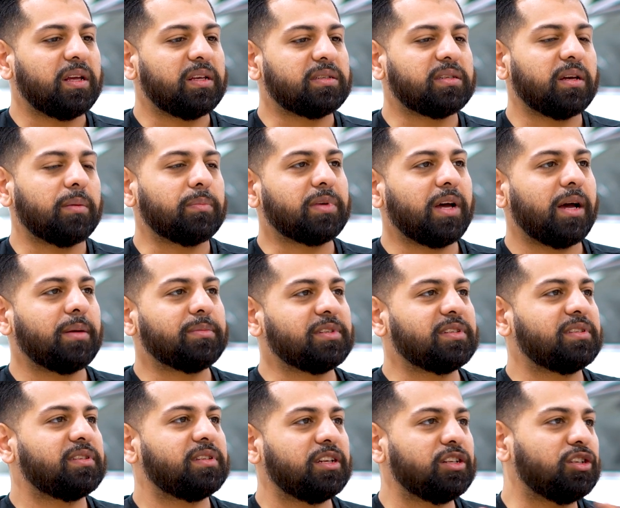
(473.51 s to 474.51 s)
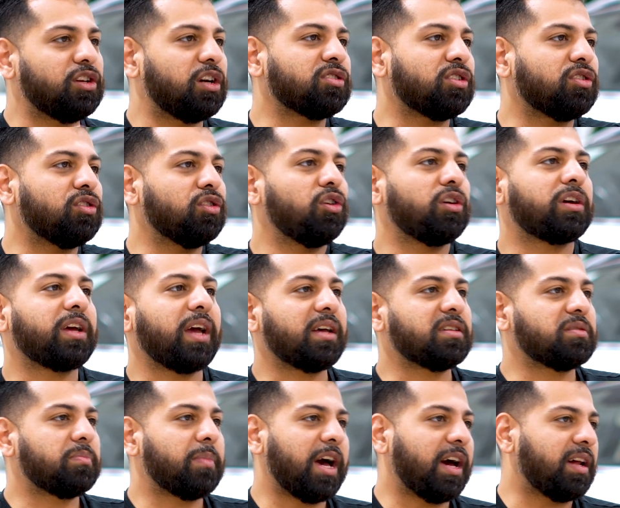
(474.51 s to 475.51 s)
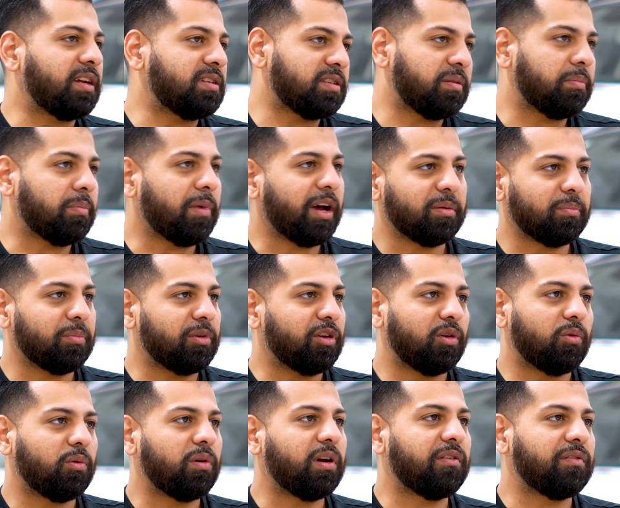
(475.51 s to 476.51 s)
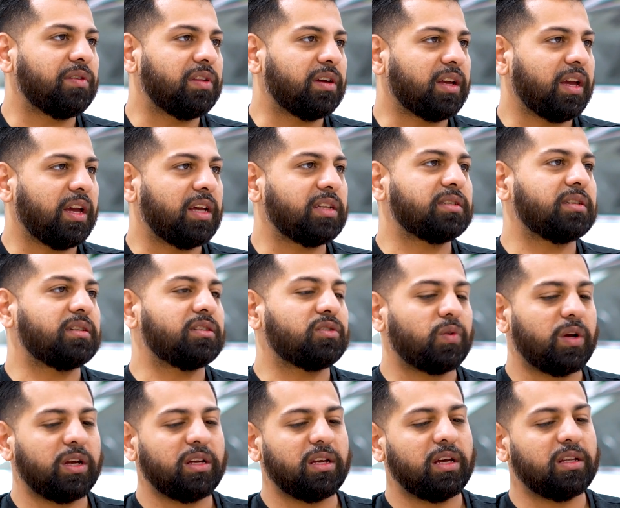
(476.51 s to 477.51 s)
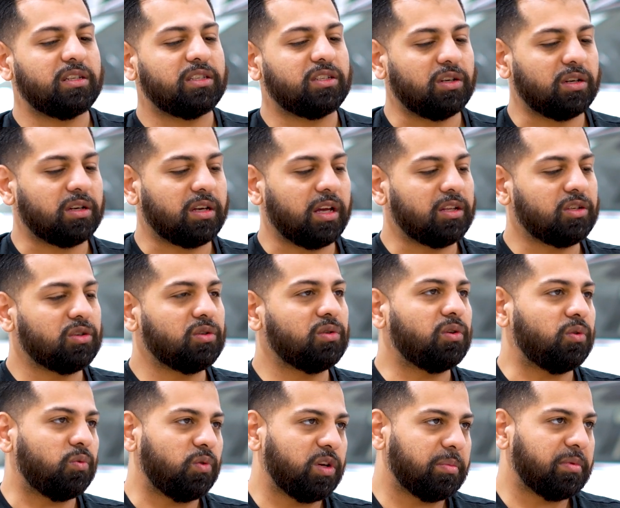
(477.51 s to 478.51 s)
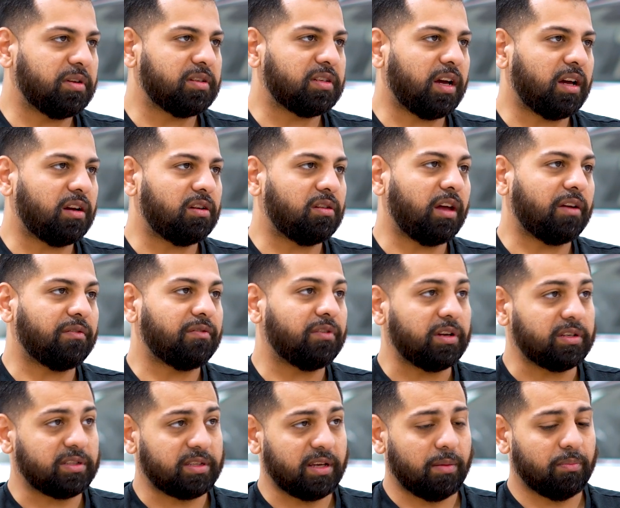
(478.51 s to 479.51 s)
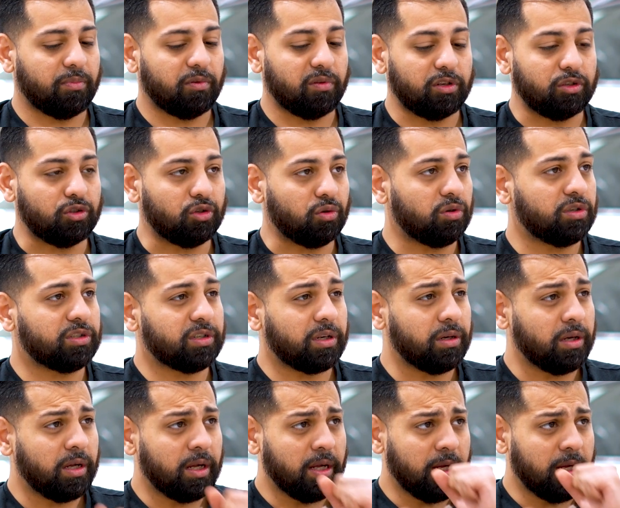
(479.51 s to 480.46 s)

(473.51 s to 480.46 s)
sometimes it doesn't look as bad as it might be, or whatever the case is, right? And to get to a rebuild title, like for example in Georgia,